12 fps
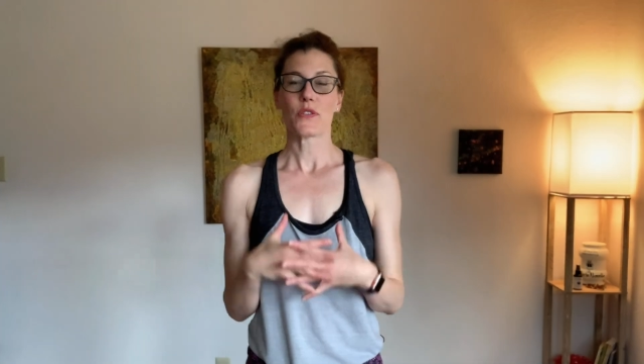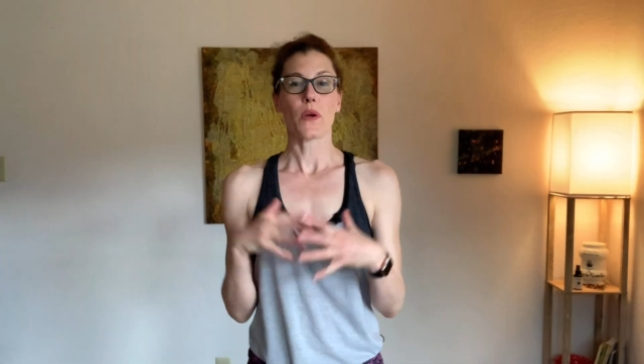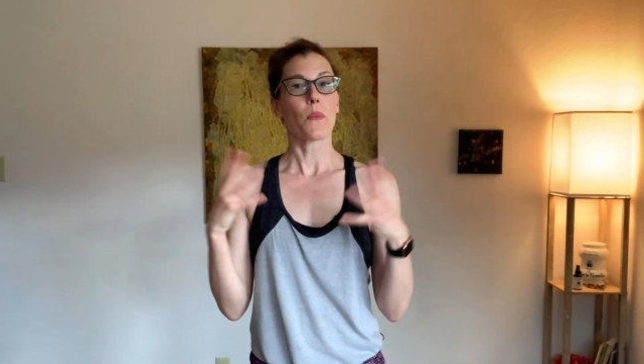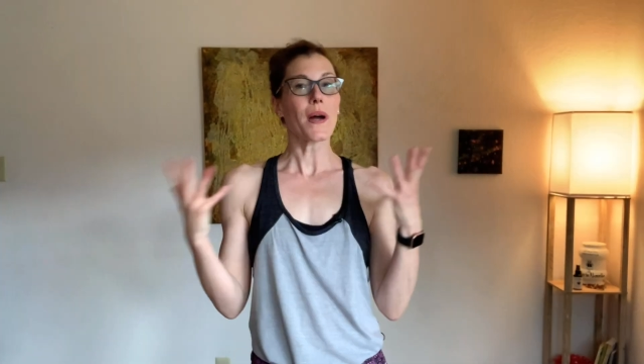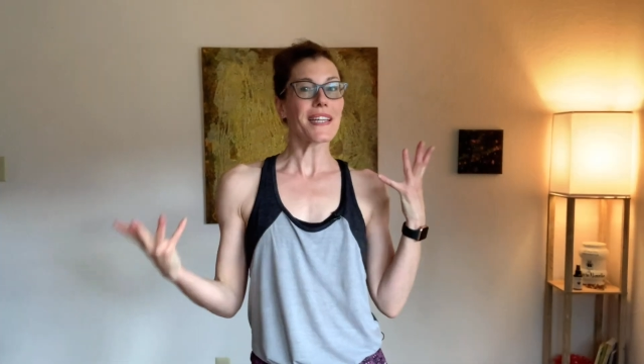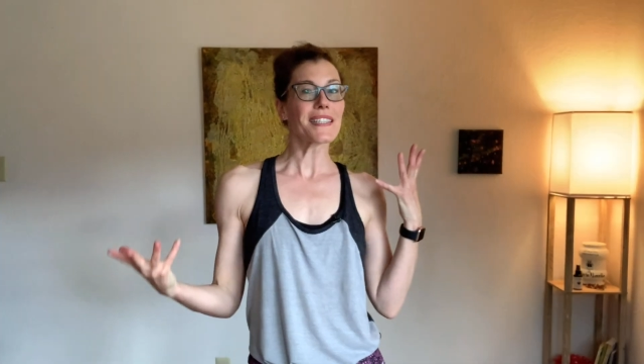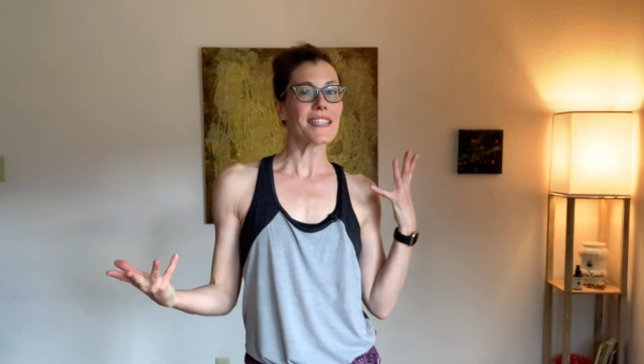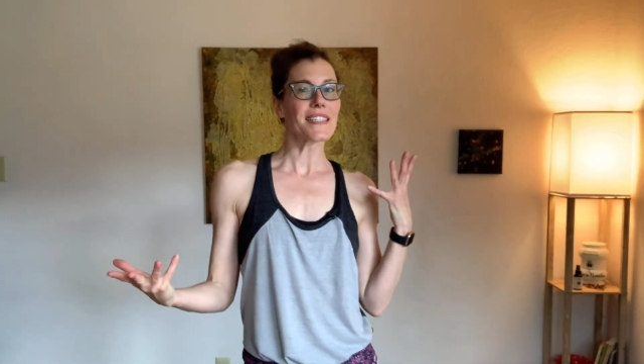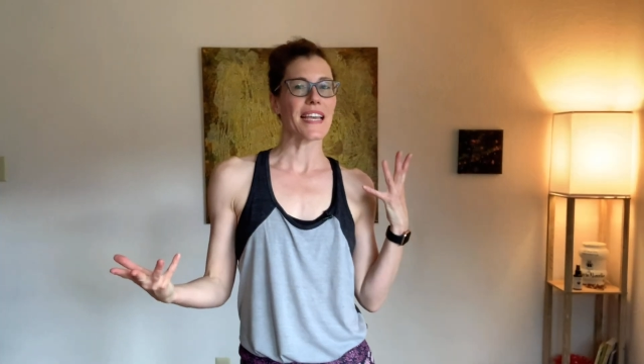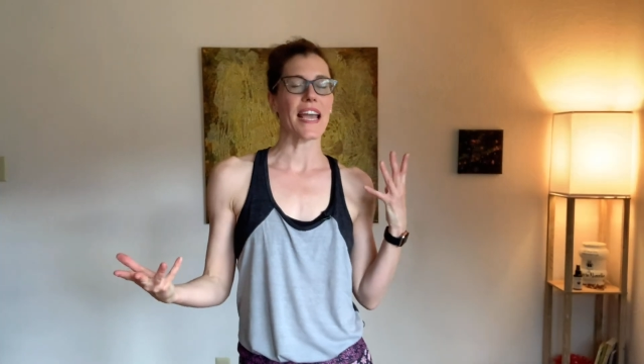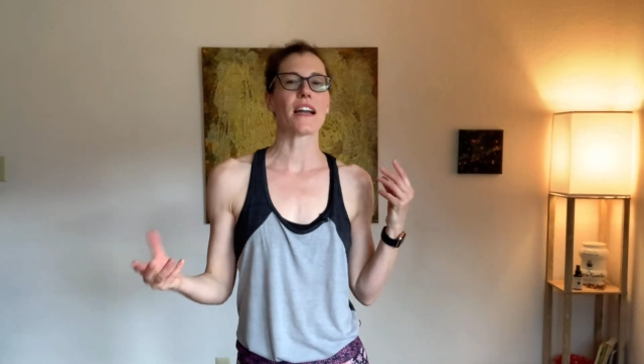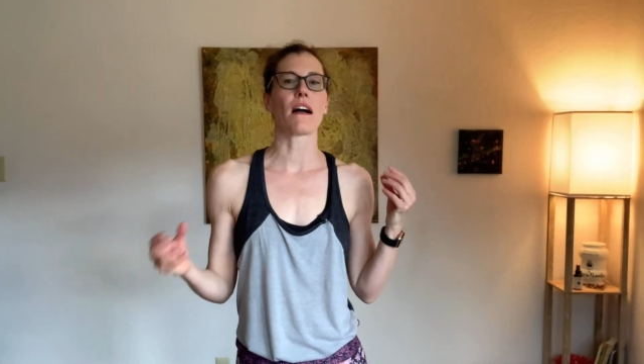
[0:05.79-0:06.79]
So I wanted to
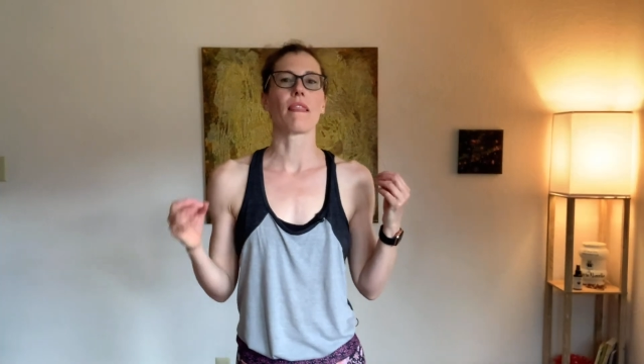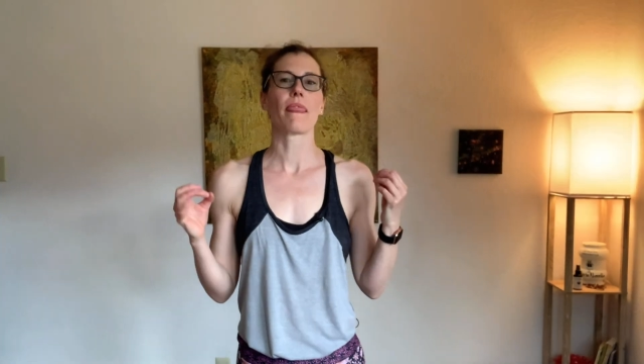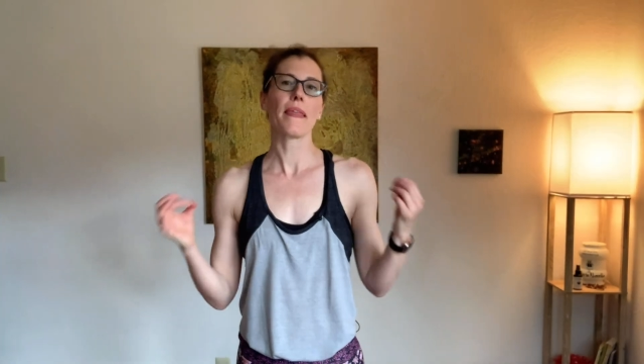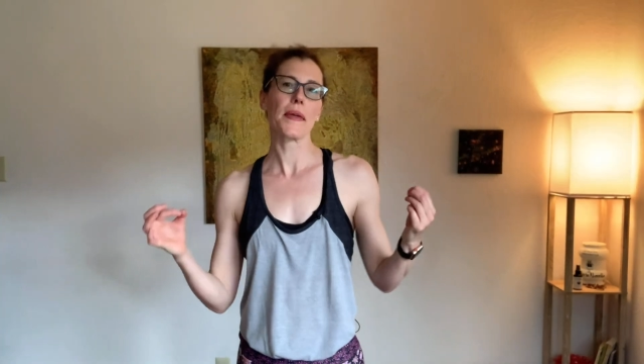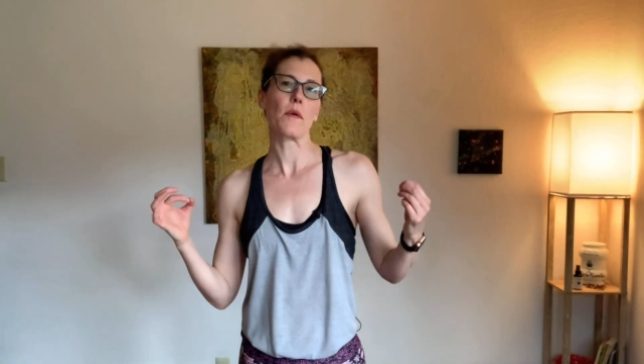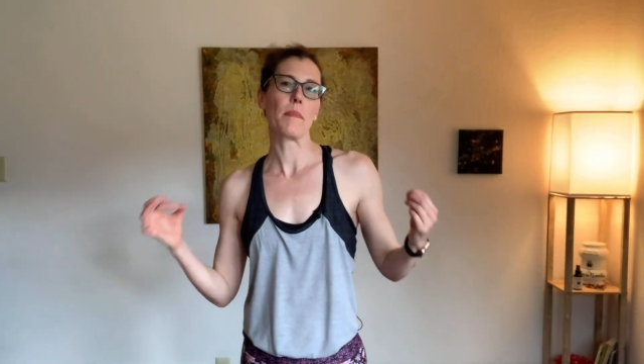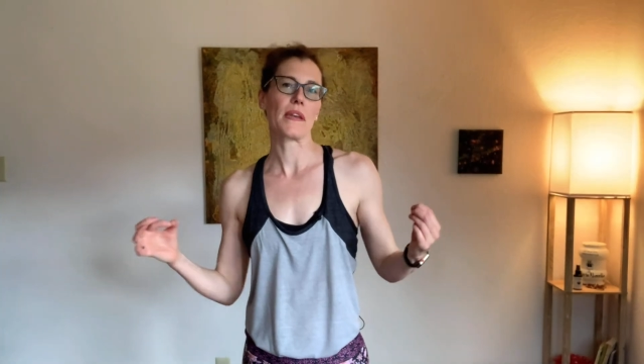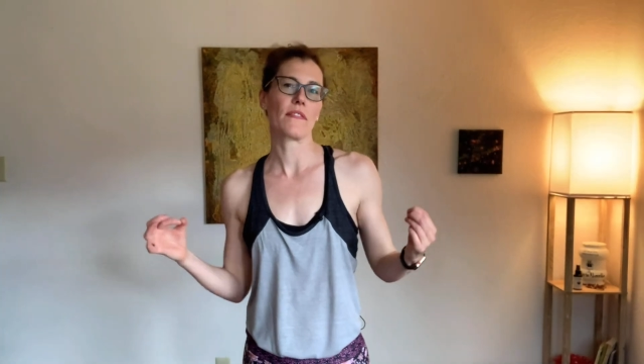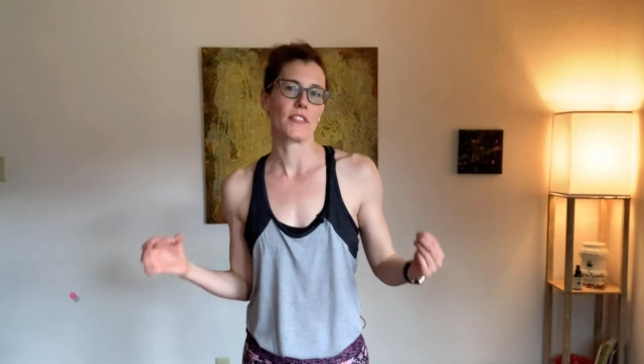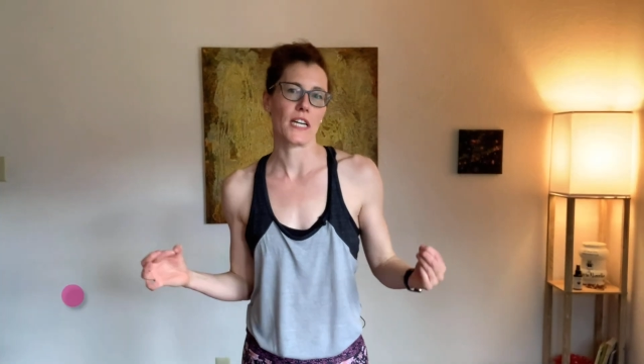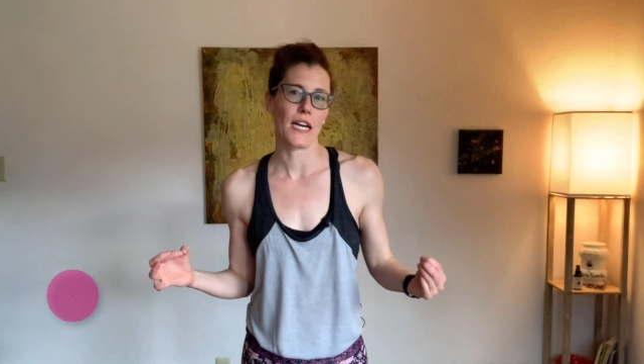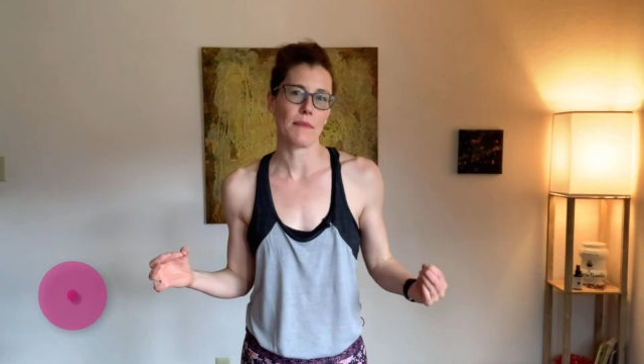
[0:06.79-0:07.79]
take a little bit
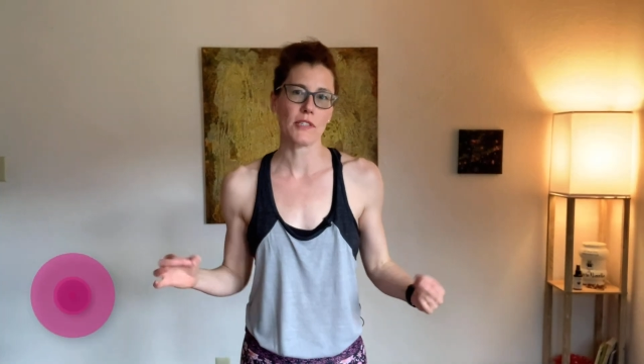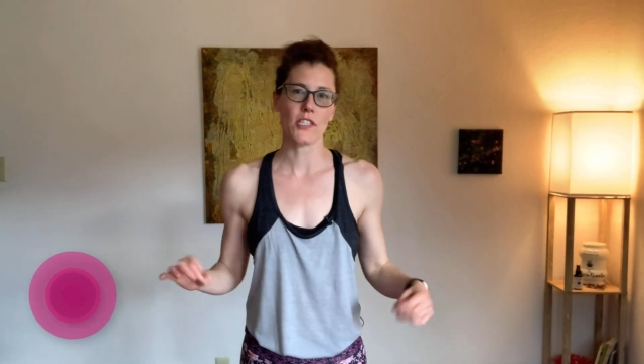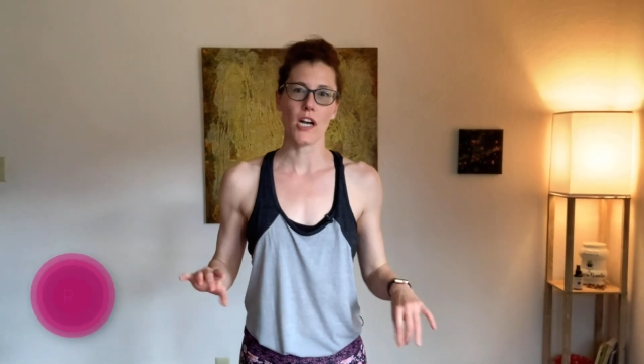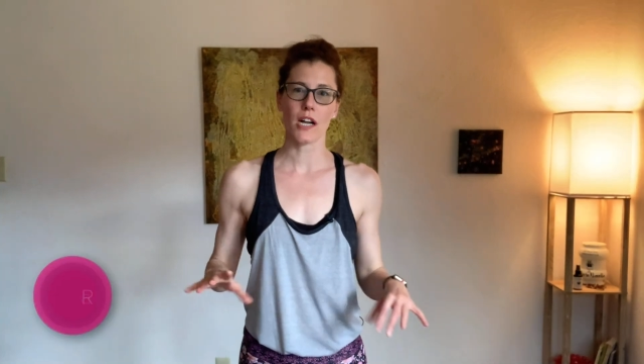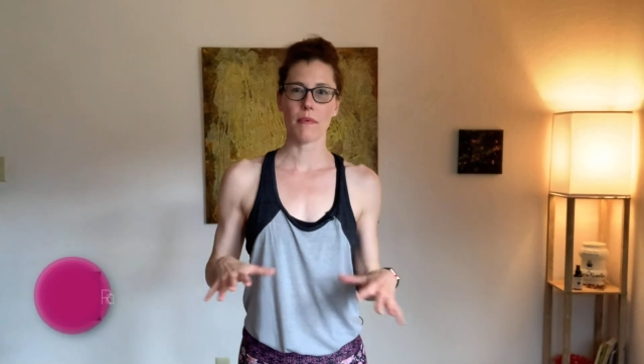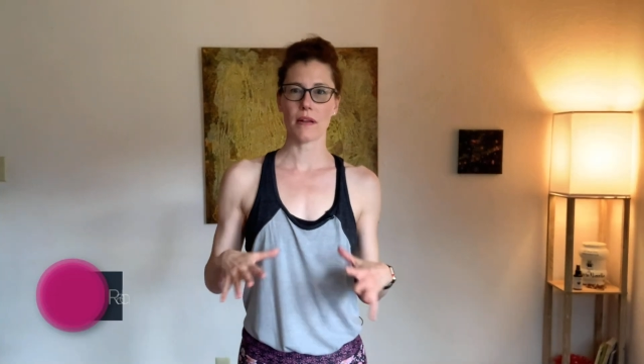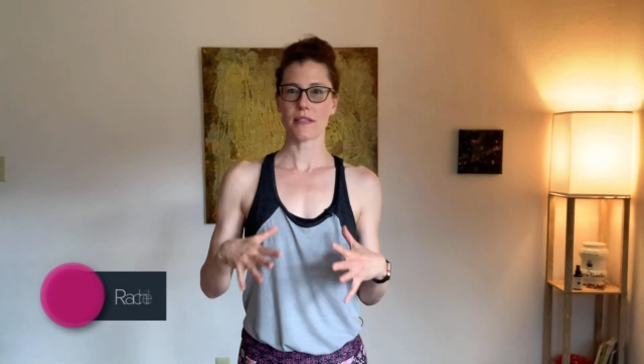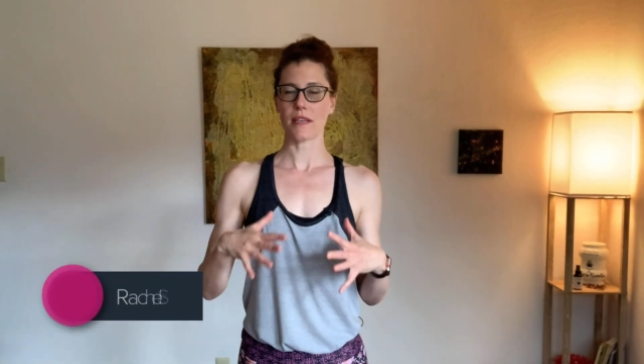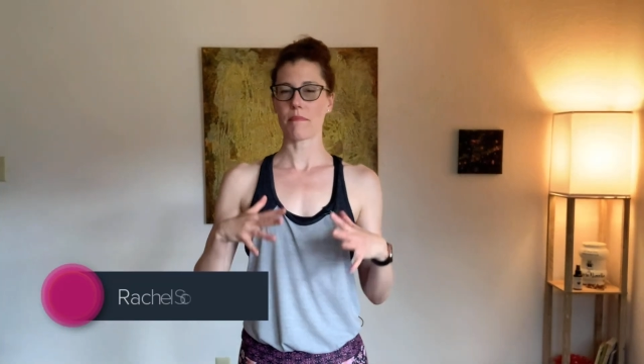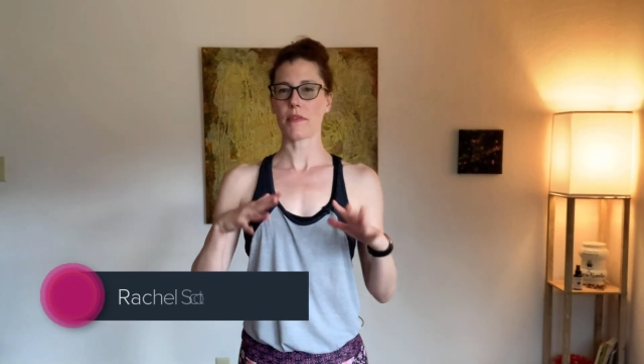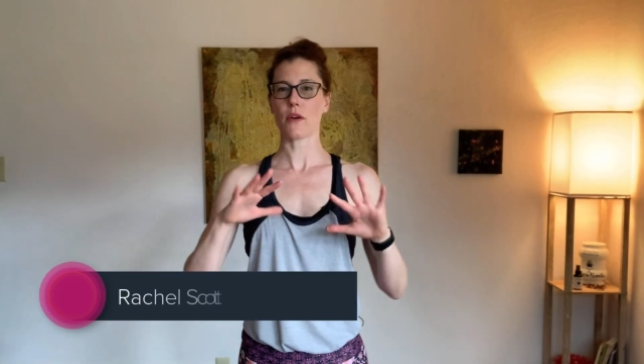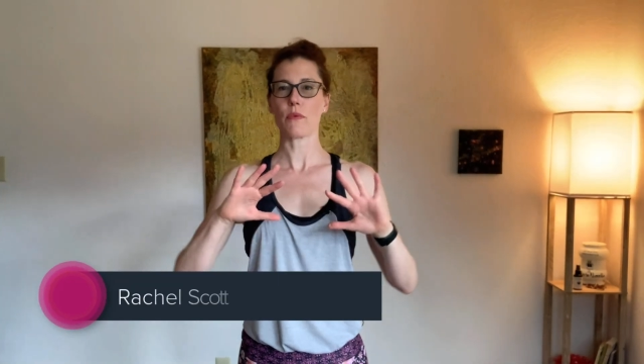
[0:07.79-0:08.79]
of time to talk about
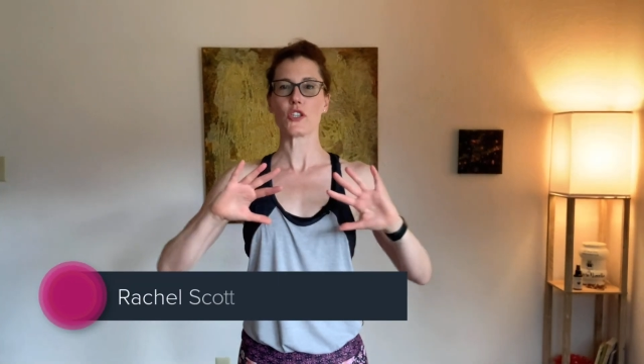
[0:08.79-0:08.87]
something